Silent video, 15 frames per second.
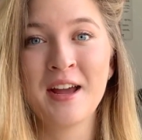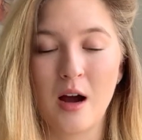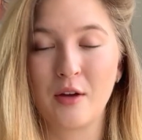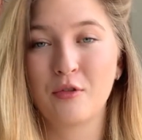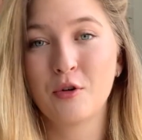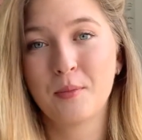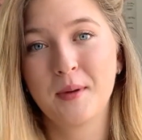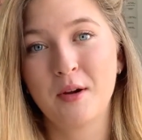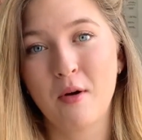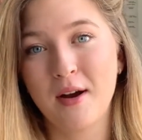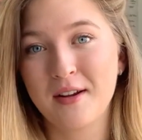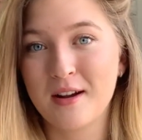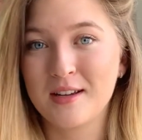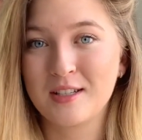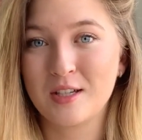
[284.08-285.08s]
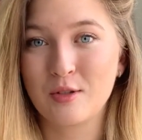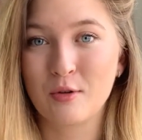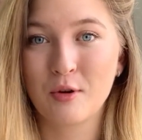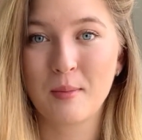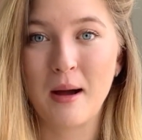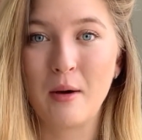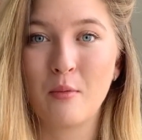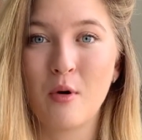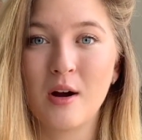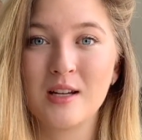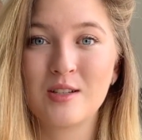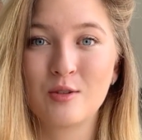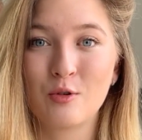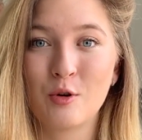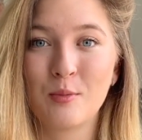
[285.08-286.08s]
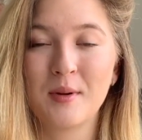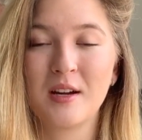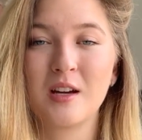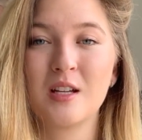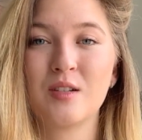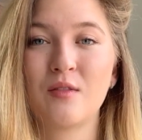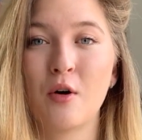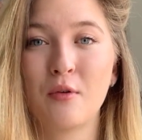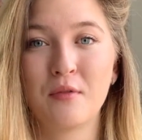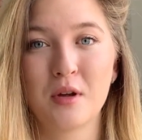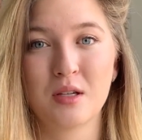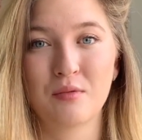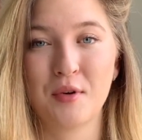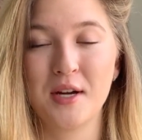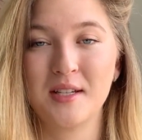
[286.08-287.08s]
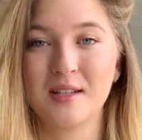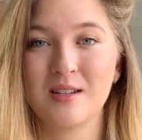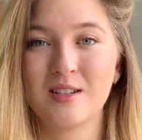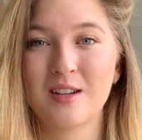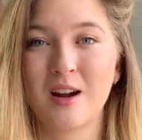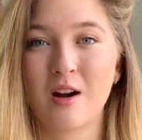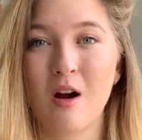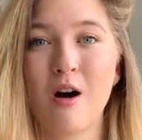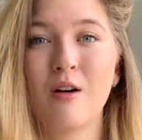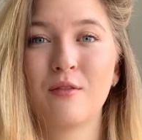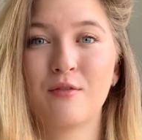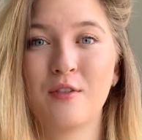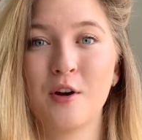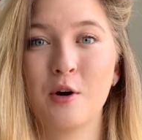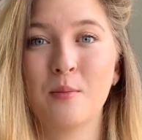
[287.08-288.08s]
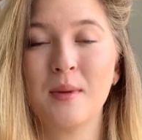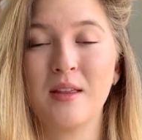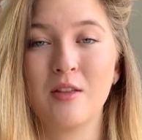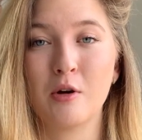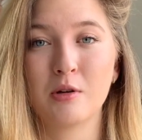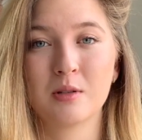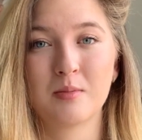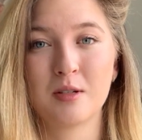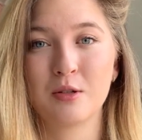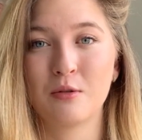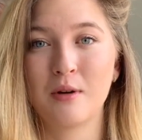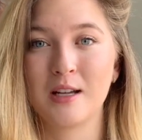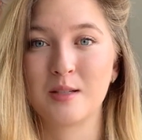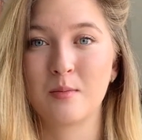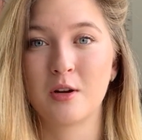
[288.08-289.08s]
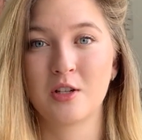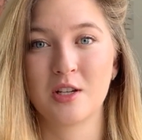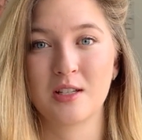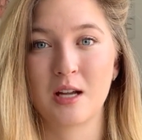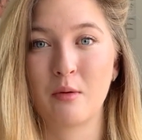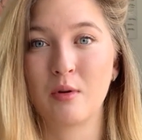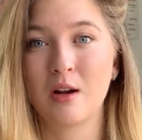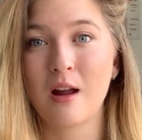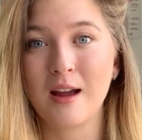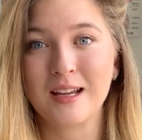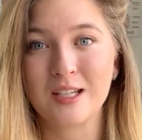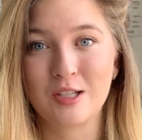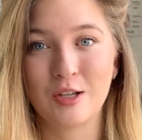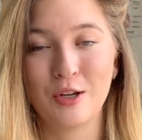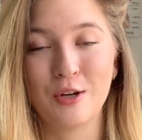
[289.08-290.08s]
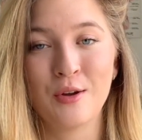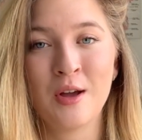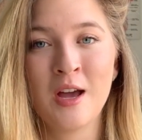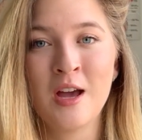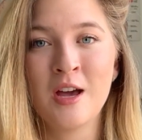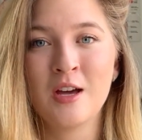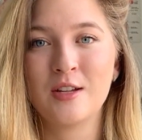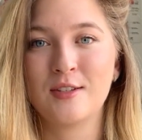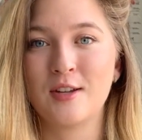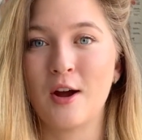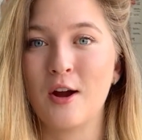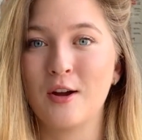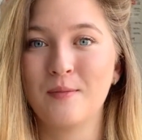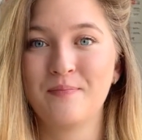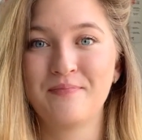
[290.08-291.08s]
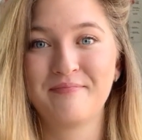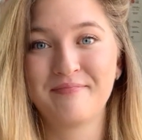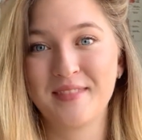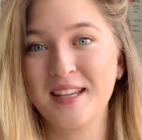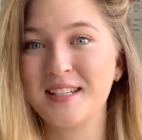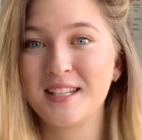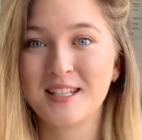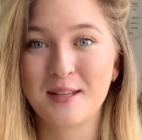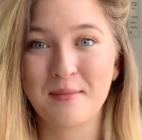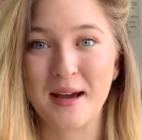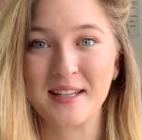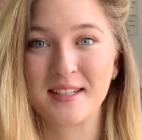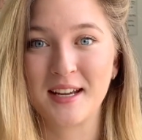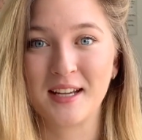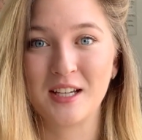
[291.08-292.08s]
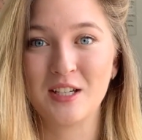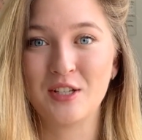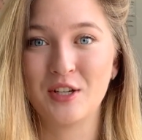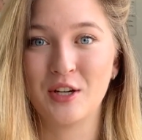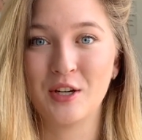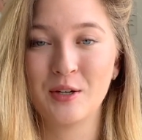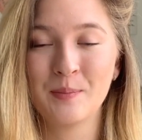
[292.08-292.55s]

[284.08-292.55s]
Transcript: I thought it'd be quite nice to talk about what I saw, because for obvious reasons I can't film in the hospital as much as I would like to, so this is the best I can do.